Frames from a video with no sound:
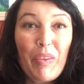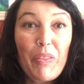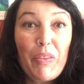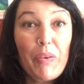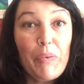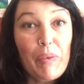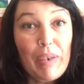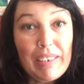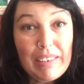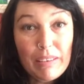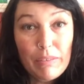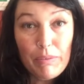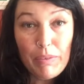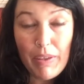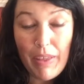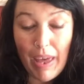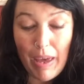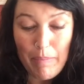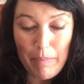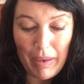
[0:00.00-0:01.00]
The reason for
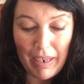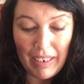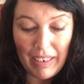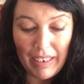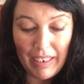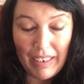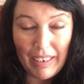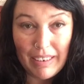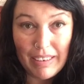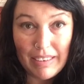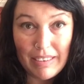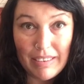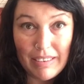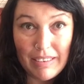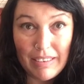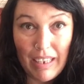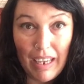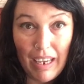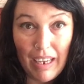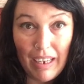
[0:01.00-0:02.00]
that mainly is,
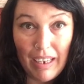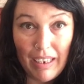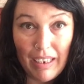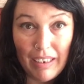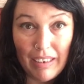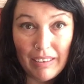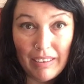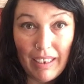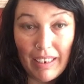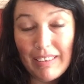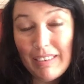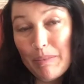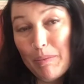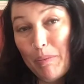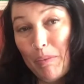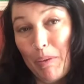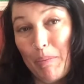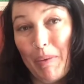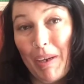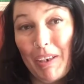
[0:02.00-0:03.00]
as some
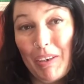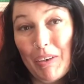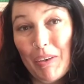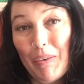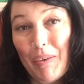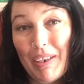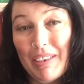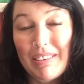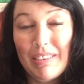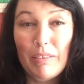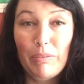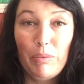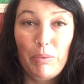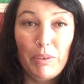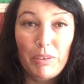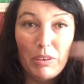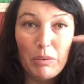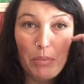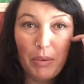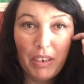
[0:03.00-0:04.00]
of you might know, I suffer
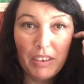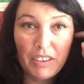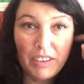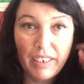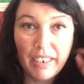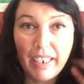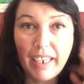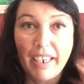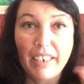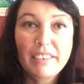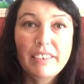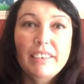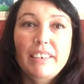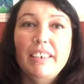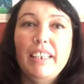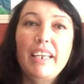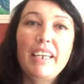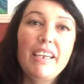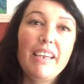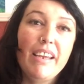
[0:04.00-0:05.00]
with depression
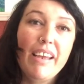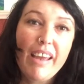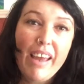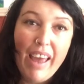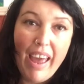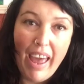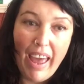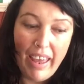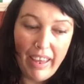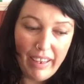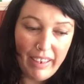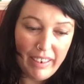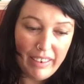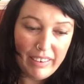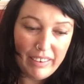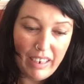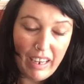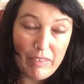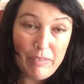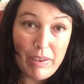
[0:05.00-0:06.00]
occasionally,
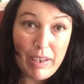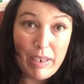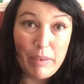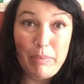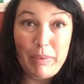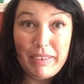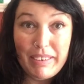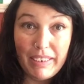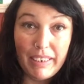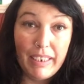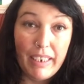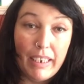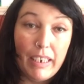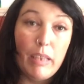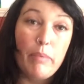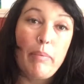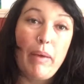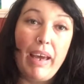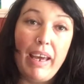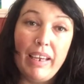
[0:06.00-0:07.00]
and I've had a
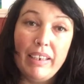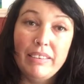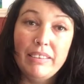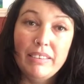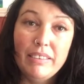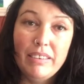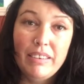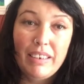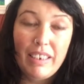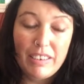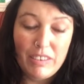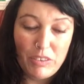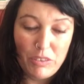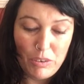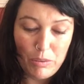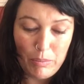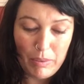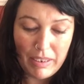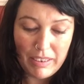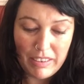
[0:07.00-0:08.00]
particularly bad last
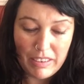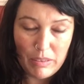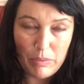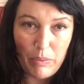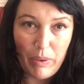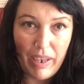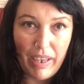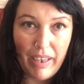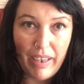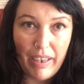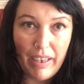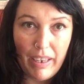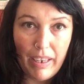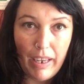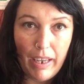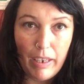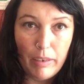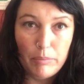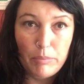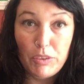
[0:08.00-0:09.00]
2 months where,
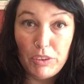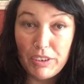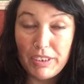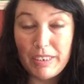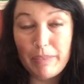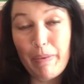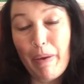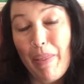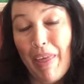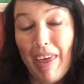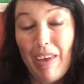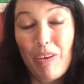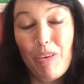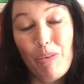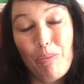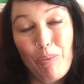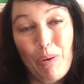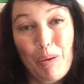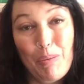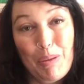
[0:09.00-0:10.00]
due to some other
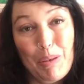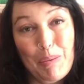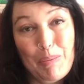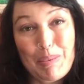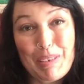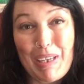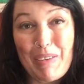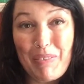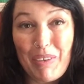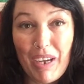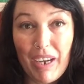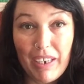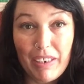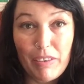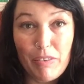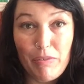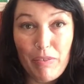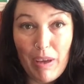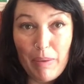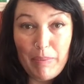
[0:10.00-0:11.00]
health problems, I've kind
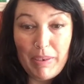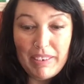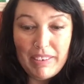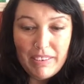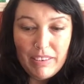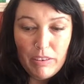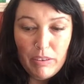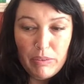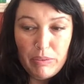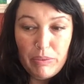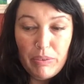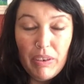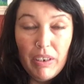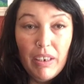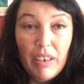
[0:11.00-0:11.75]
of found myself